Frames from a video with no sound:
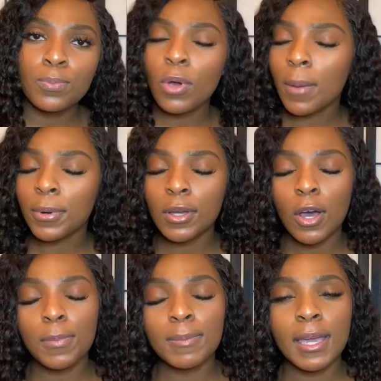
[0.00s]
proper
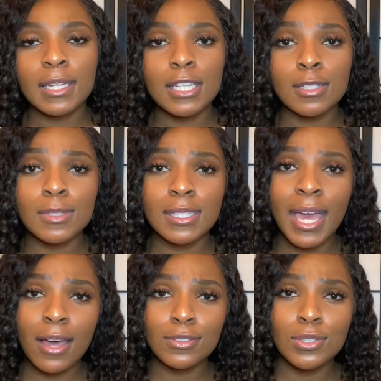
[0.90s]
coping mechanisms and
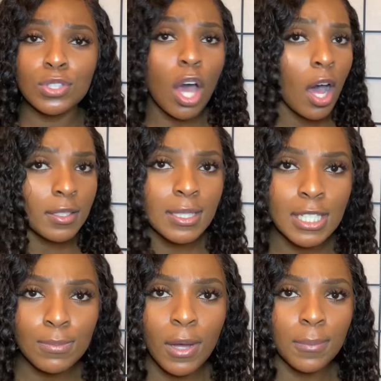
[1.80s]
how to talk to
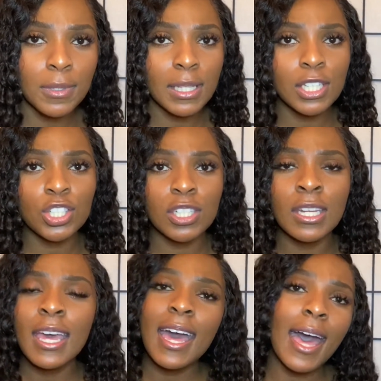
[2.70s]
this population,
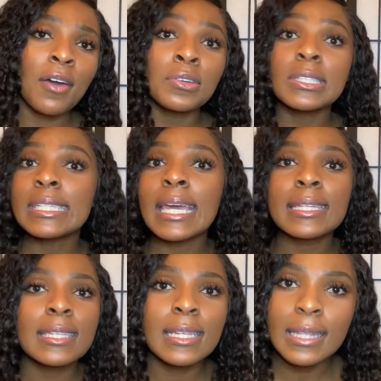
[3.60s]
how to
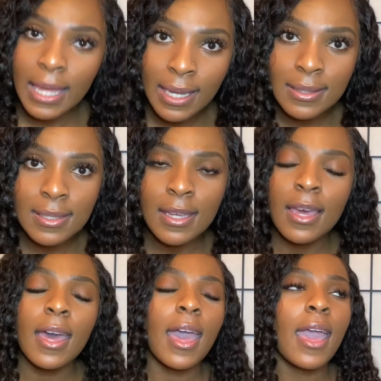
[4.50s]
de-escalate
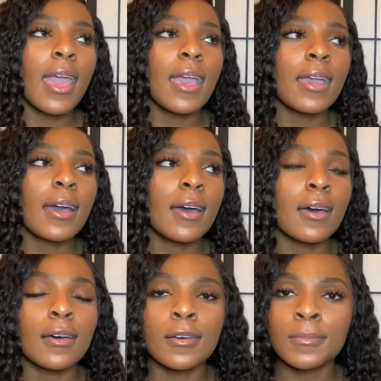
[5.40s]
a
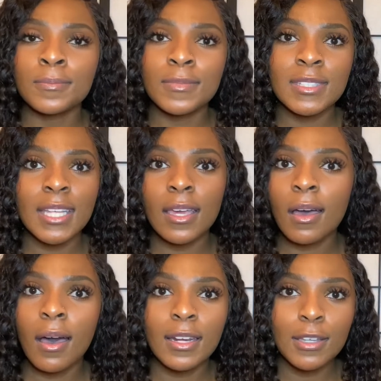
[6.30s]

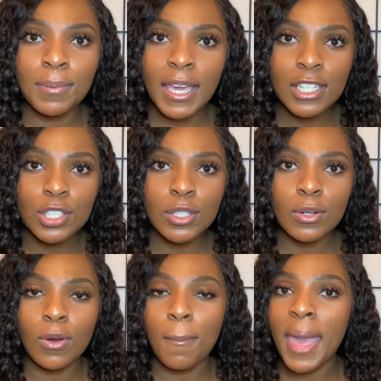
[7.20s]
psychotic patient
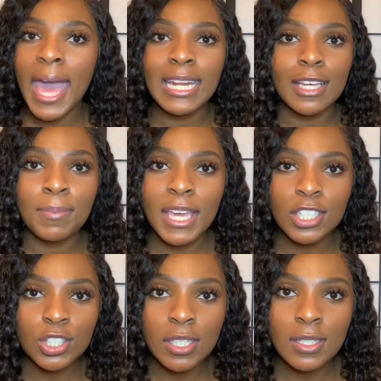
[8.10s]
or a manic
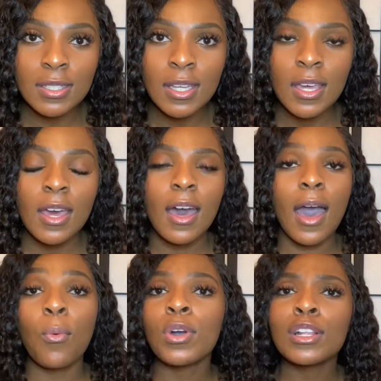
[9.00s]
patient.
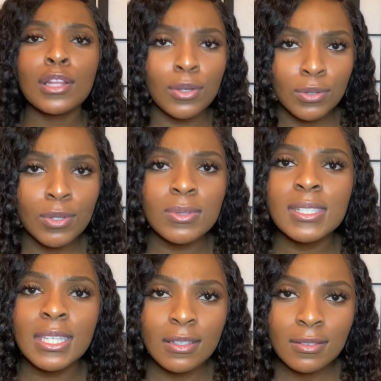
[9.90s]
I want to learn those
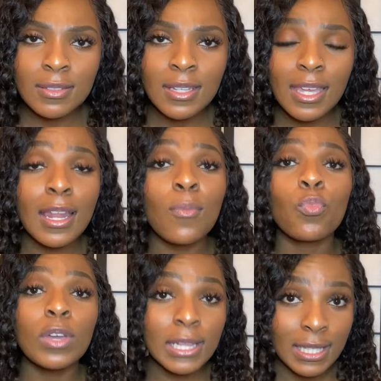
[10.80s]
skills, and I'm
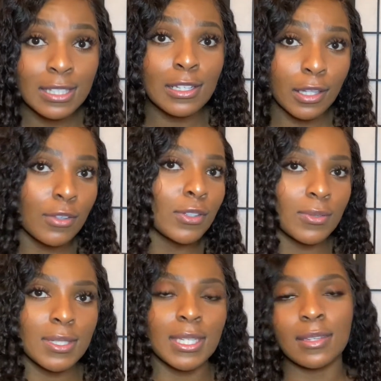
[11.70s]
willing to learn
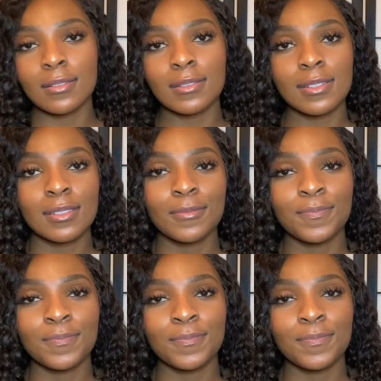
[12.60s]
those skills.